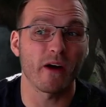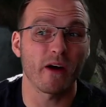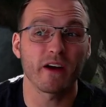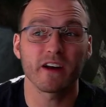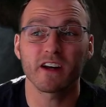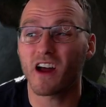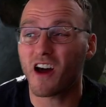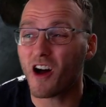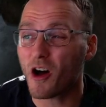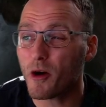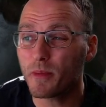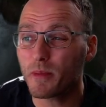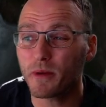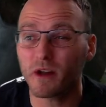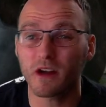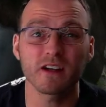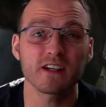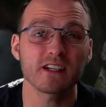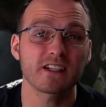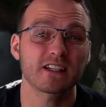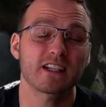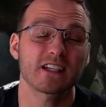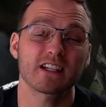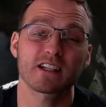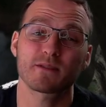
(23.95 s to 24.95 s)
And I'll be
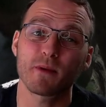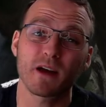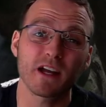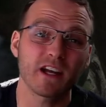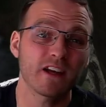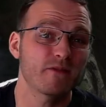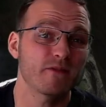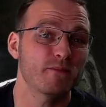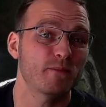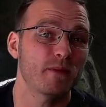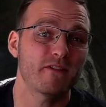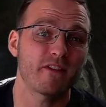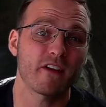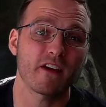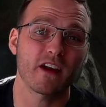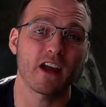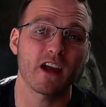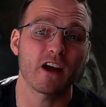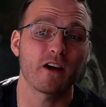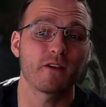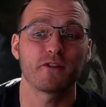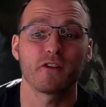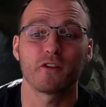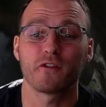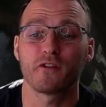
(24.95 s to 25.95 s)
honest, this might even be very
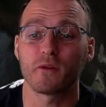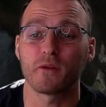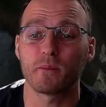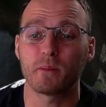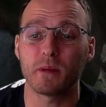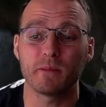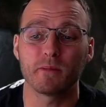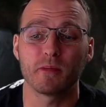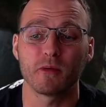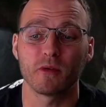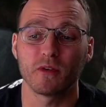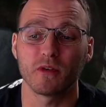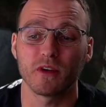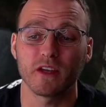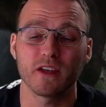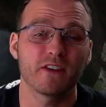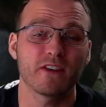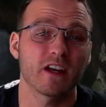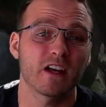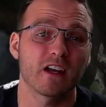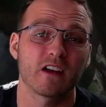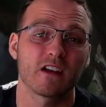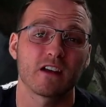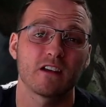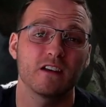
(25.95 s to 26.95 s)
helpful for people even
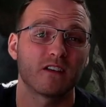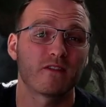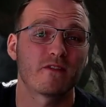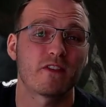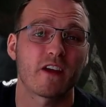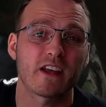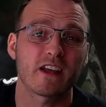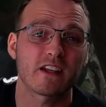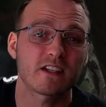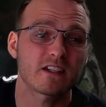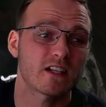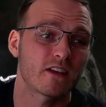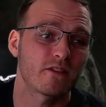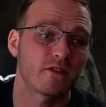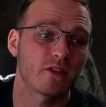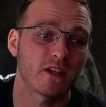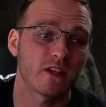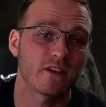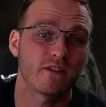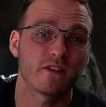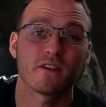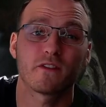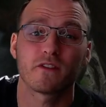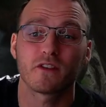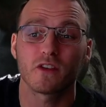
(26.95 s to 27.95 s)
at an advanced level,
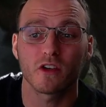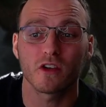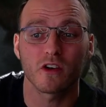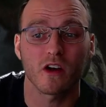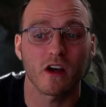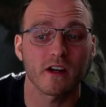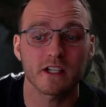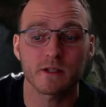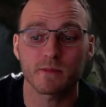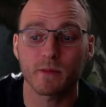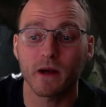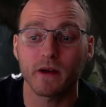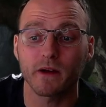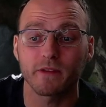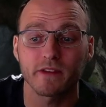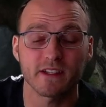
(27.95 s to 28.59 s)
even if you're not a sprout.